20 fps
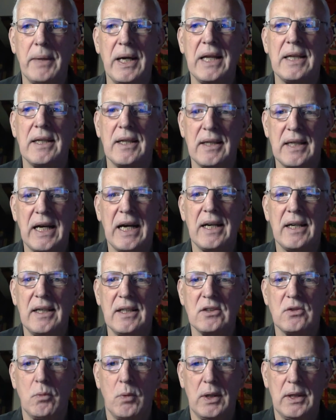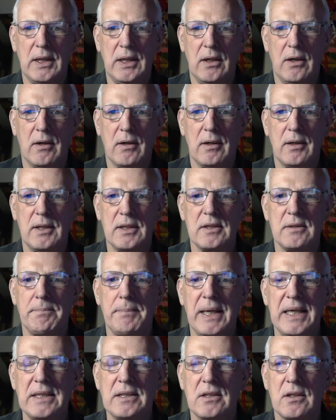and then that is what the art is
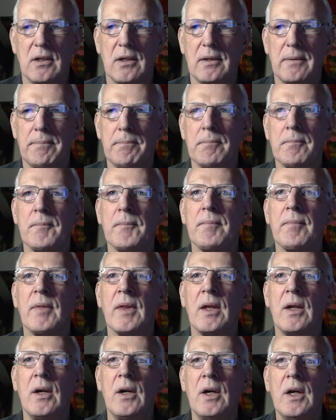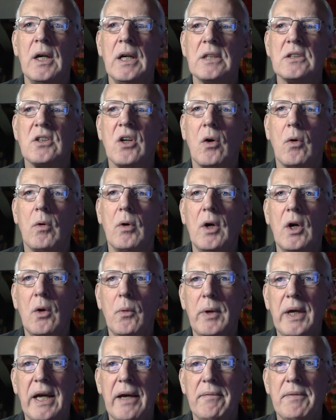based on. So we have